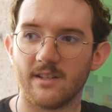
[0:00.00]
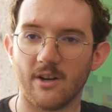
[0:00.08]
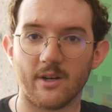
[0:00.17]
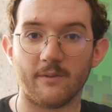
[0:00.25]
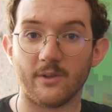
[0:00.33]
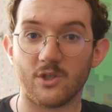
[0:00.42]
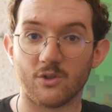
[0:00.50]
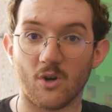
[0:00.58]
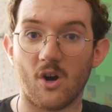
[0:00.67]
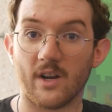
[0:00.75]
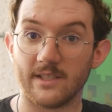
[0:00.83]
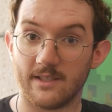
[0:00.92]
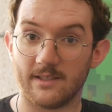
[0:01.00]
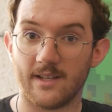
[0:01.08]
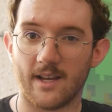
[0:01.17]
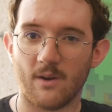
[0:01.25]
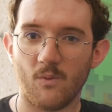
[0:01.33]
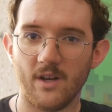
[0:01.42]
narratively strong as the
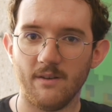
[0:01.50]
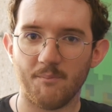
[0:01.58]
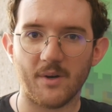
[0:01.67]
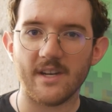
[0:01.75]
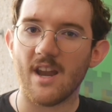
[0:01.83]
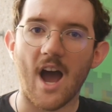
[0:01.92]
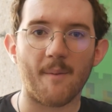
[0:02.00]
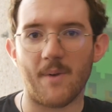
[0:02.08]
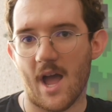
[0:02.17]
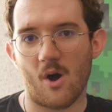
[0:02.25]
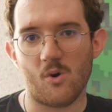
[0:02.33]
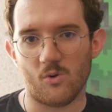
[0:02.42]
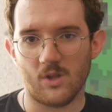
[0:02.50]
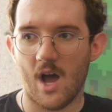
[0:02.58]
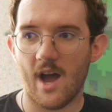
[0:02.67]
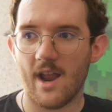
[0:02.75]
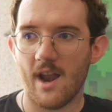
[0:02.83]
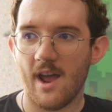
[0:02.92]
second one, but not by a whole
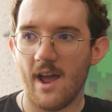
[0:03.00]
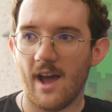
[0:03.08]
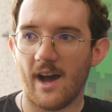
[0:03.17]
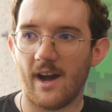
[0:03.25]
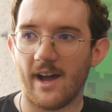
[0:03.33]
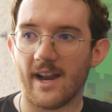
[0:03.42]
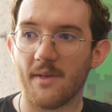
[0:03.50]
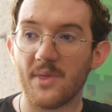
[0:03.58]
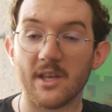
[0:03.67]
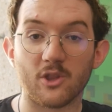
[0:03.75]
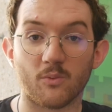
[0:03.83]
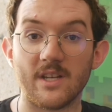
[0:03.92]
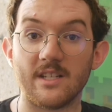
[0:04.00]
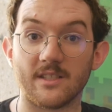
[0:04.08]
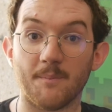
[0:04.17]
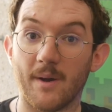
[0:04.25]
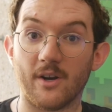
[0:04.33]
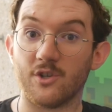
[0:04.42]
lot. And I think 3 does
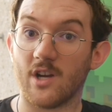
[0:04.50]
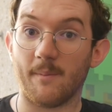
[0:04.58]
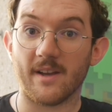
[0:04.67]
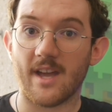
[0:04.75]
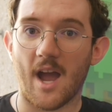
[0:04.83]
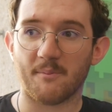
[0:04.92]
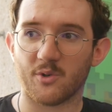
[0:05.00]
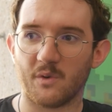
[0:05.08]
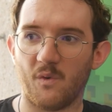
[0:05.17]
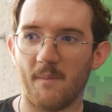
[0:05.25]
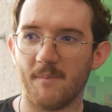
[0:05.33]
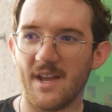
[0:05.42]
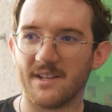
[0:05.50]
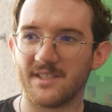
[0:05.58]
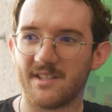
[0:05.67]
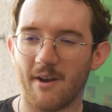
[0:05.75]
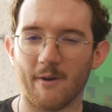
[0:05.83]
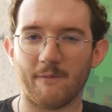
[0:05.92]
a better job at capturing what makes
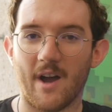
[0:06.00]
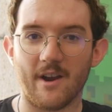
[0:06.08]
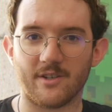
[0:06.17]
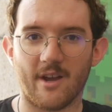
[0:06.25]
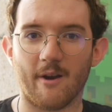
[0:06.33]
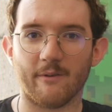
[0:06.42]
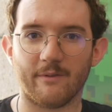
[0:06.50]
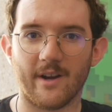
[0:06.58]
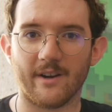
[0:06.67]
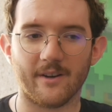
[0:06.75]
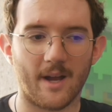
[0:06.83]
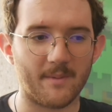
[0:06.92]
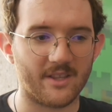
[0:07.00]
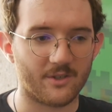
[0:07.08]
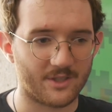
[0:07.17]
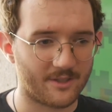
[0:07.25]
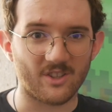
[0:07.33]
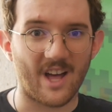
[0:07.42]
Terrifier Terrifier. I mean,
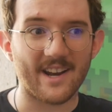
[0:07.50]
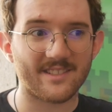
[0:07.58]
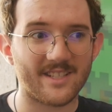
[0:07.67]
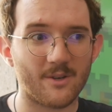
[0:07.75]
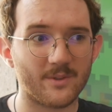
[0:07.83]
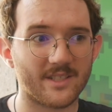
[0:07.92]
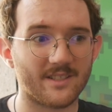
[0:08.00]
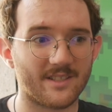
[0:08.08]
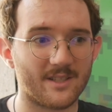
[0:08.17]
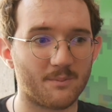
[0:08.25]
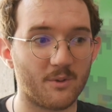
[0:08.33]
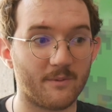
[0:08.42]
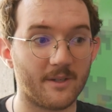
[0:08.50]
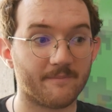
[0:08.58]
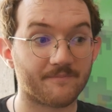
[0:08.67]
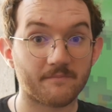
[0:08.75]
there's a lot of sequences in this movie